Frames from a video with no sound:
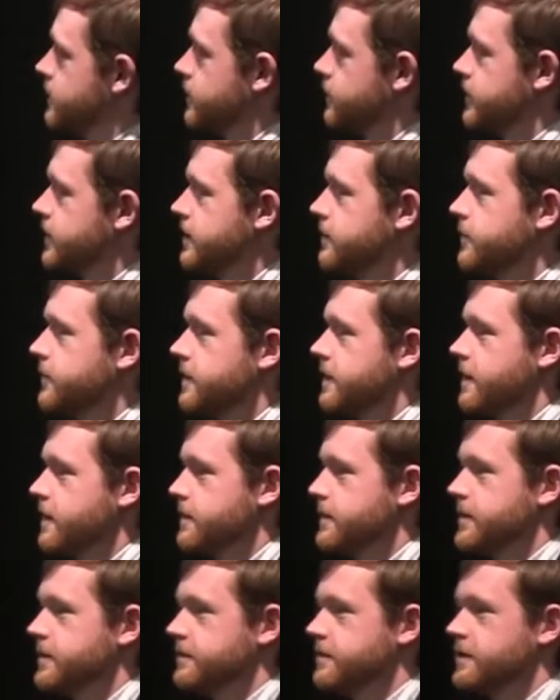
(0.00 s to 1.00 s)
Now,
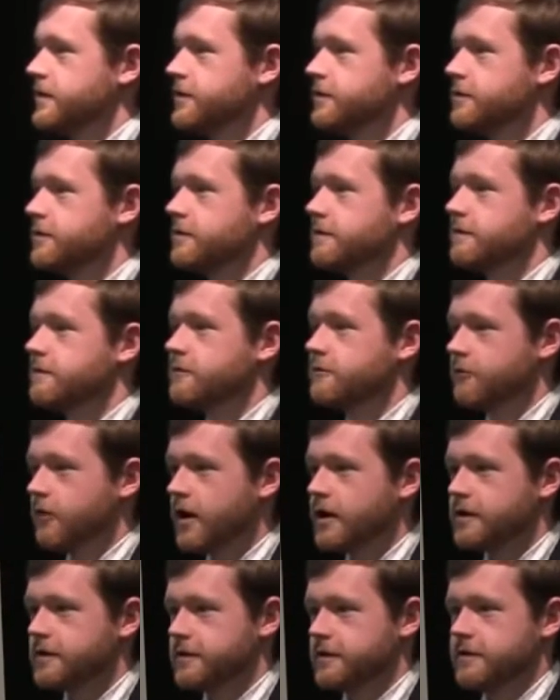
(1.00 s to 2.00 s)
chemotherapy is a use of
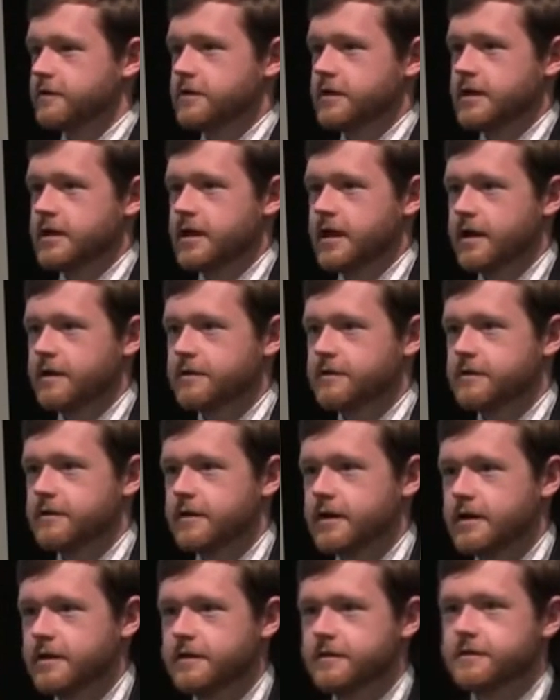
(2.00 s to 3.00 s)
drugs to treat
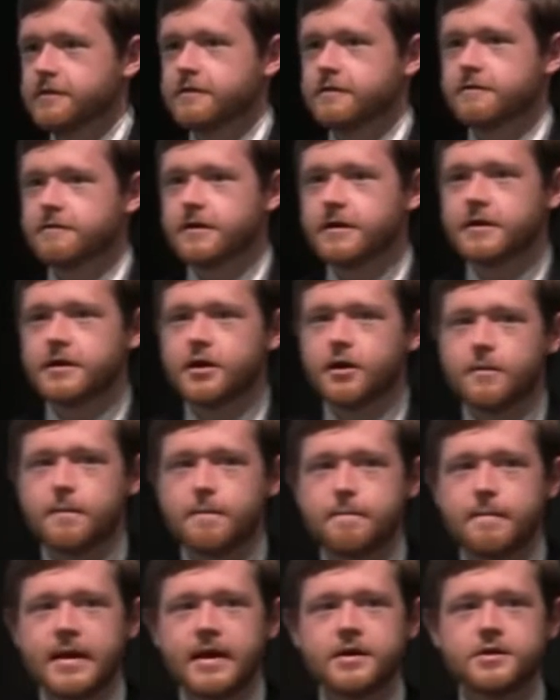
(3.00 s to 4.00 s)
cancer, and this is really our
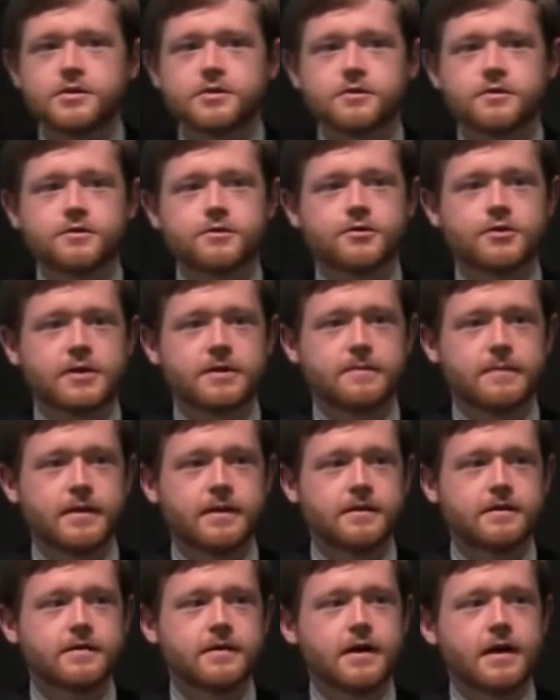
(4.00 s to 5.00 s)
major
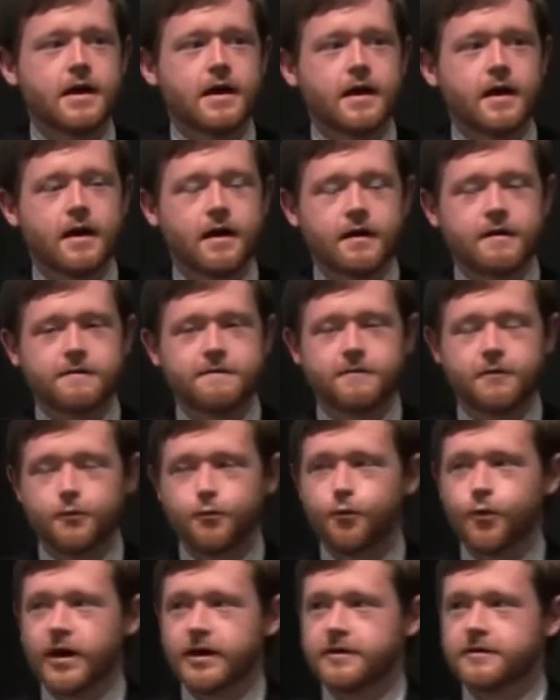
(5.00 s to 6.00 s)
treatment for
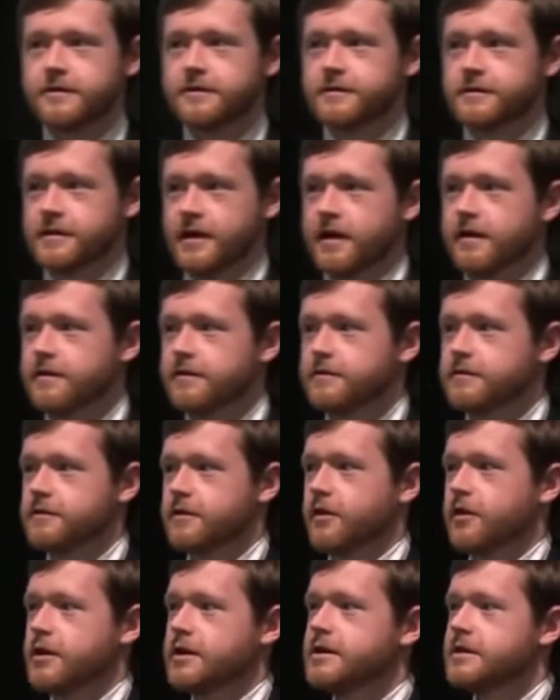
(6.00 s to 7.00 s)
when cells
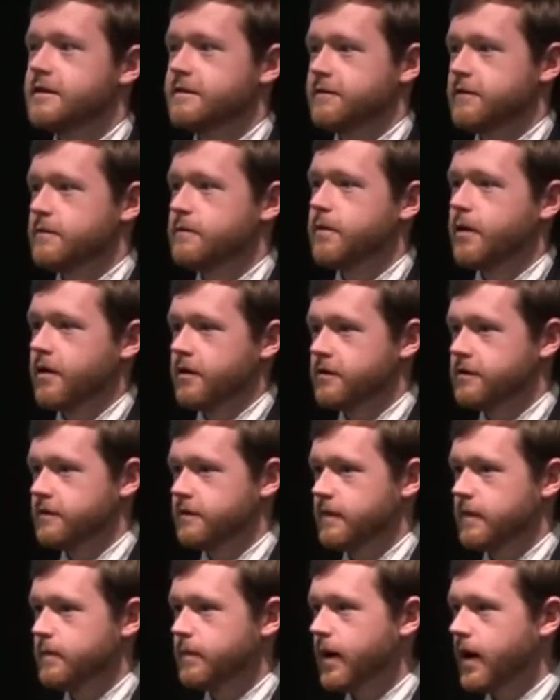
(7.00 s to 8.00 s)
are in different parts
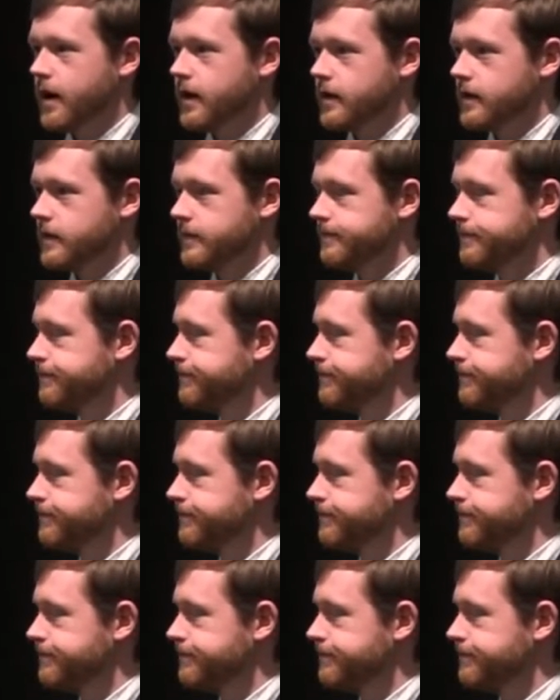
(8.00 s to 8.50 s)
of the body.